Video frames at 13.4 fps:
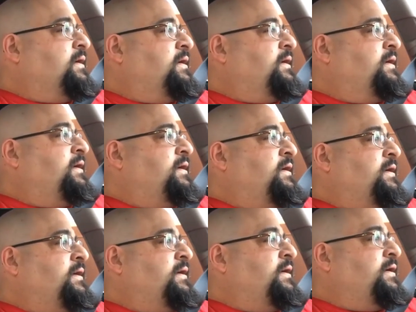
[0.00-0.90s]

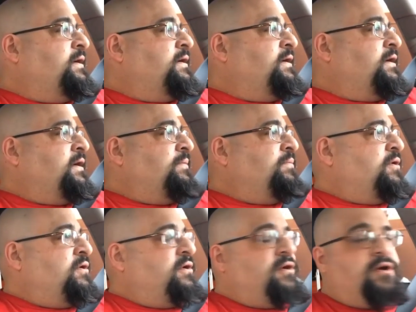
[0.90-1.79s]
Uh, I'm
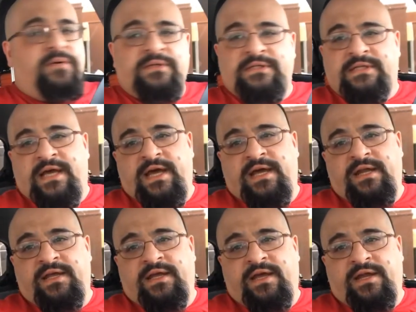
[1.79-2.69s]
going to go inside
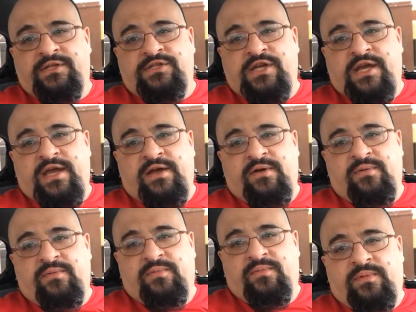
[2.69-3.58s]
and kind of check
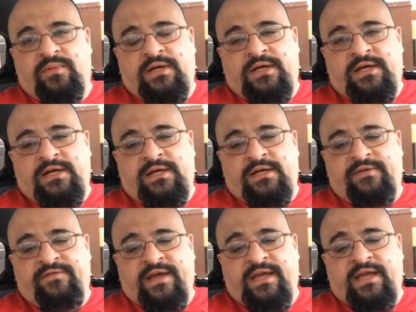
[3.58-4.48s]
out uh,
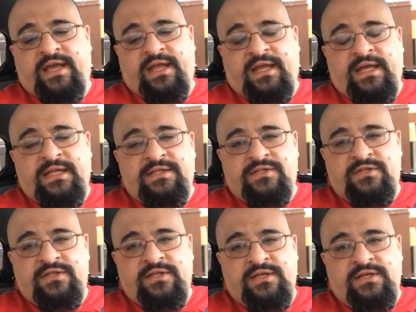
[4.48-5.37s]
if I can get
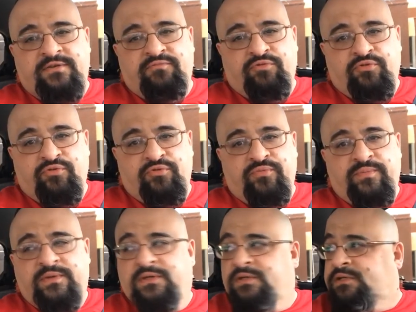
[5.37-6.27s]
into the
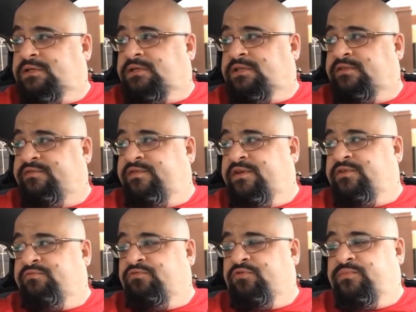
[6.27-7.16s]
room, the
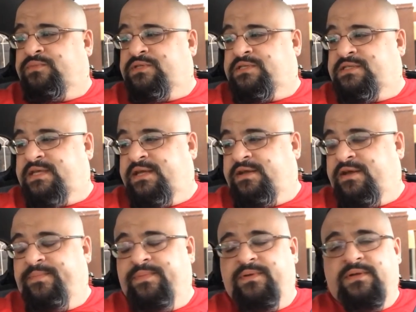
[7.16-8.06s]
vendor room to set
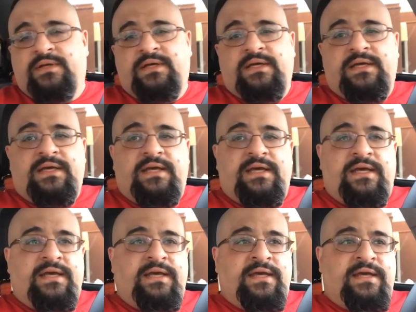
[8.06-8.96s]
up
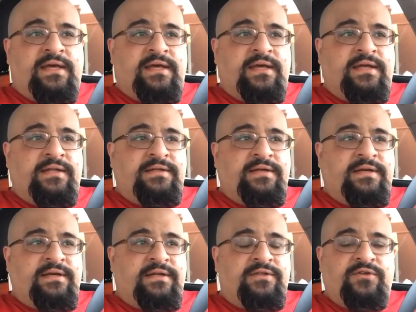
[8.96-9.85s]
and
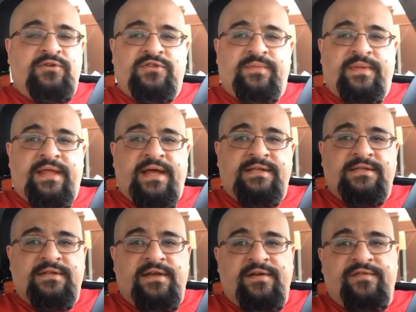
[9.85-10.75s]
uh, do some of that
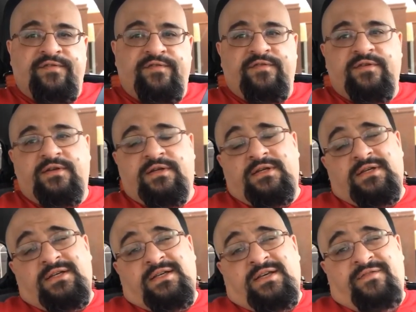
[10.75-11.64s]
stuff.
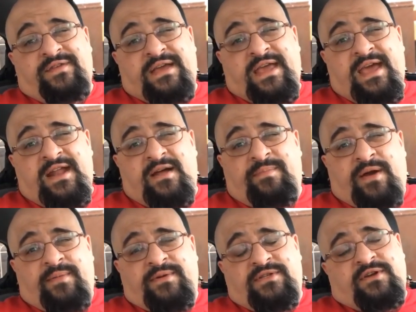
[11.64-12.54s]
If I can, I'll
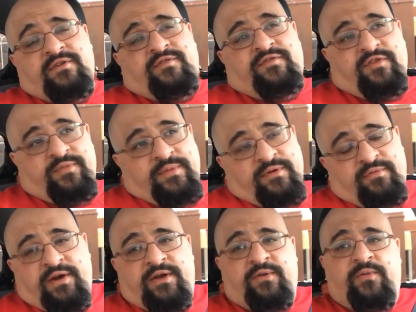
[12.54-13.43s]
probably start
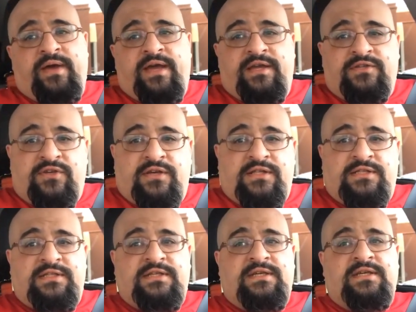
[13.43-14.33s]
filming right away so you can
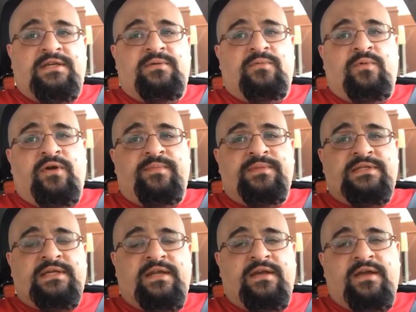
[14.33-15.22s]
see what I'm
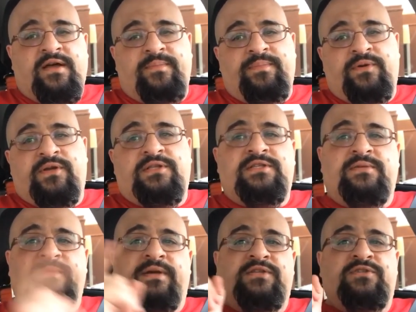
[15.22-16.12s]
setting up. You can
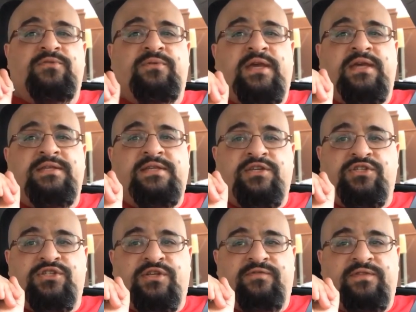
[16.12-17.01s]
see my suitcase has
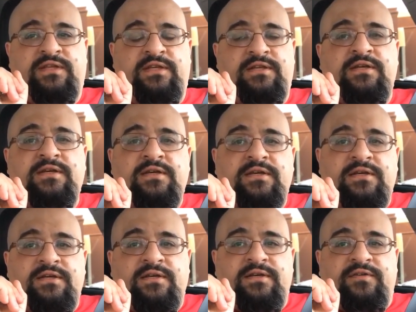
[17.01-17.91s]
shifted
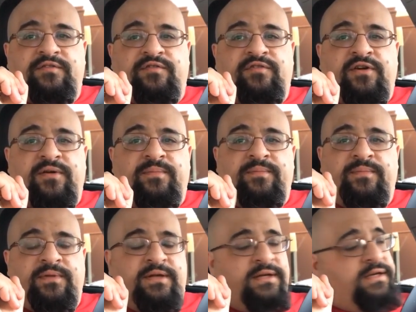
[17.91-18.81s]

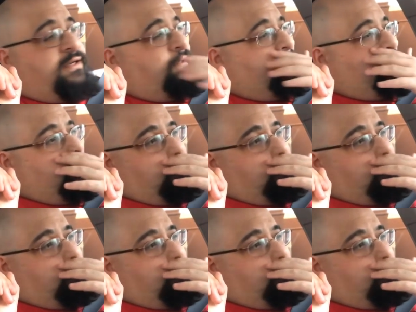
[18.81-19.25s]
from uh,